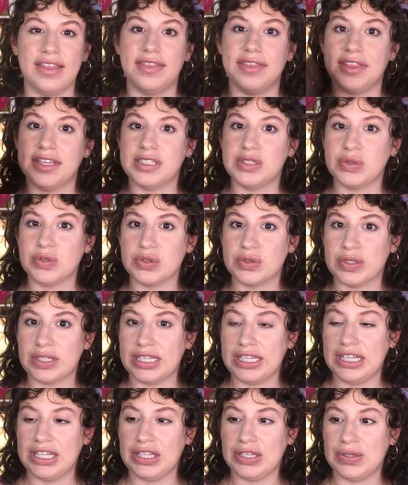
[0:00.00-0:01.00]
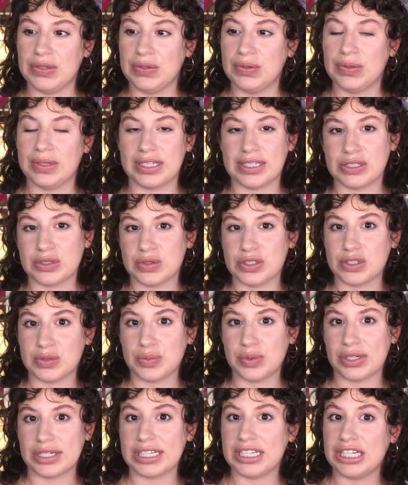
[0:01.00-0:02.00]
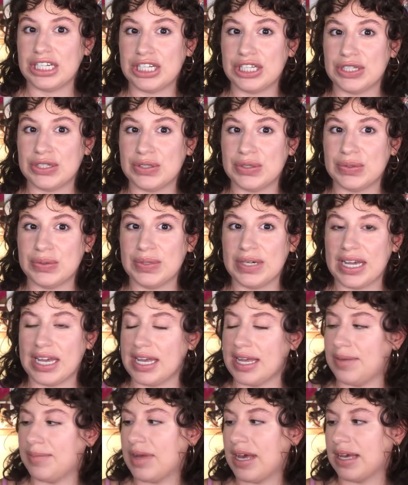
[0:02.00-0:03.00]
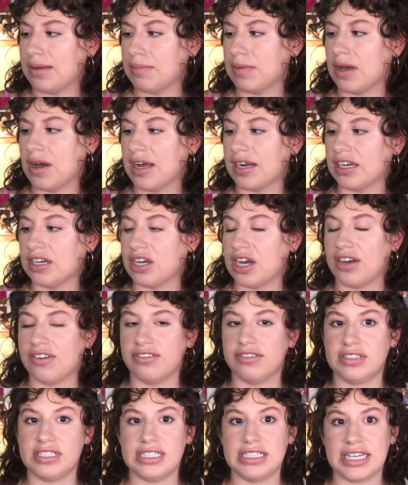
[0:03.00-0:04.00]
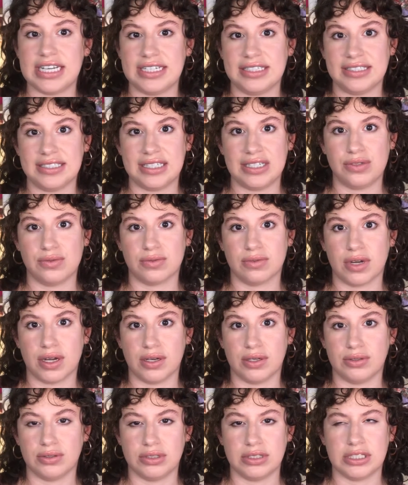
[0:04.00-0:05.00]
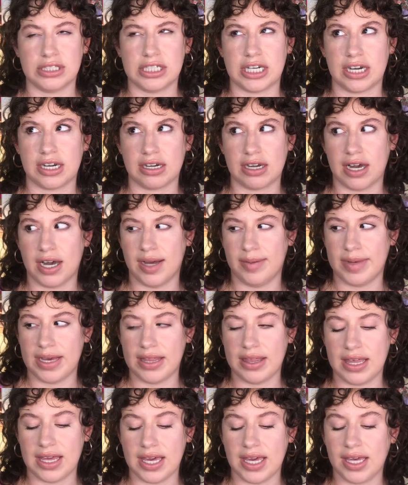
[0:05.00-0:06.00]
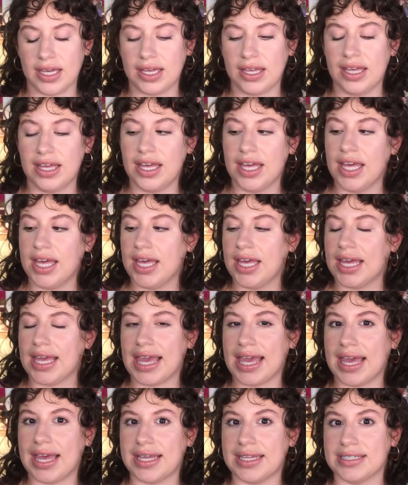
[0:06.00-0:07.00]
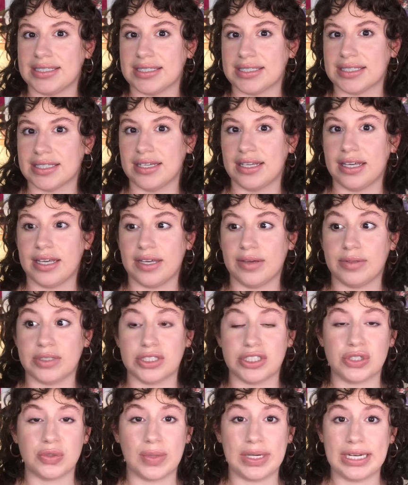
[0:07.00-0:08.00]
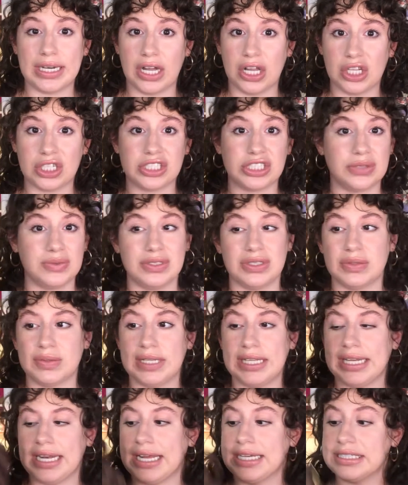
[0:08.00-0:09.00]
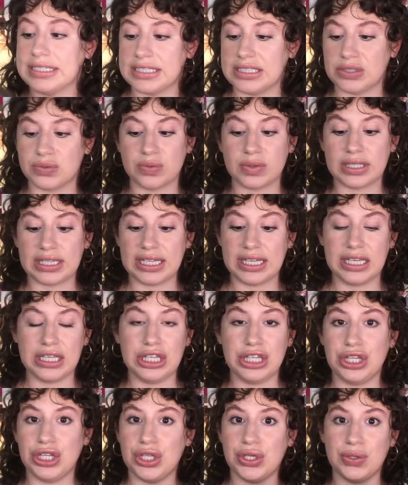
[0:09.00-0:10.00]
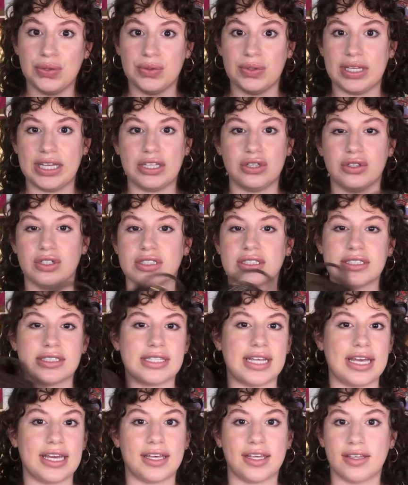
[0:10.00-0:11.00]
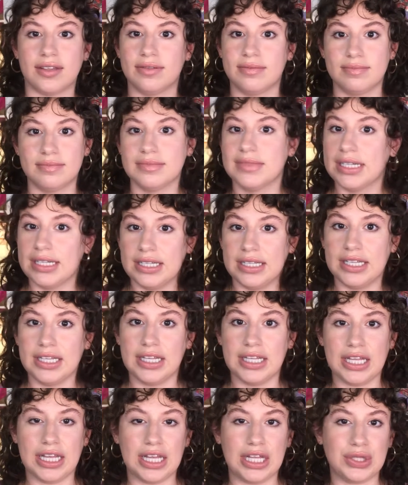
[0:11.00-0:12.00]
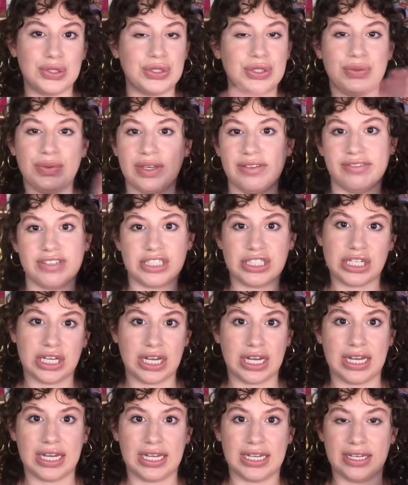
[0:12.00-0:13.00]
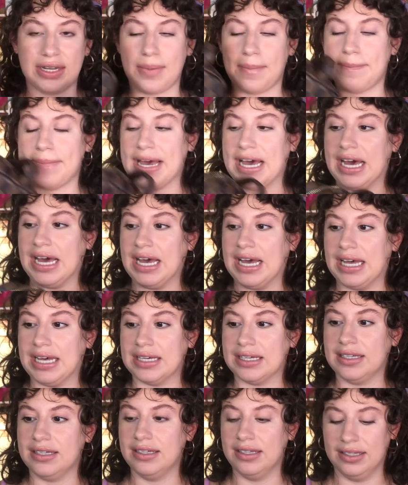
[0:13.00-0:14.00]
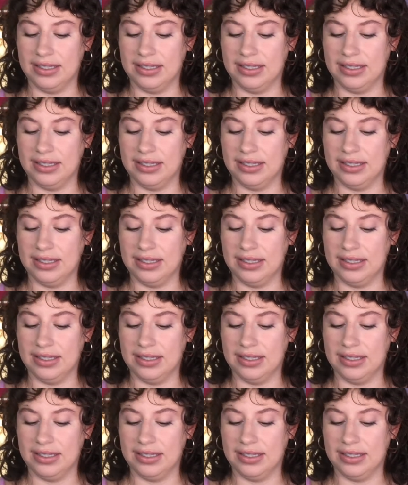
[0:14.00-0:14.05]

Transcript: This one's really cute. This one's pretty new. I got it off daisyrose.com, I think, and it was $20. It was really nice. It's really cute. It looks like a Louis Vuitton bag.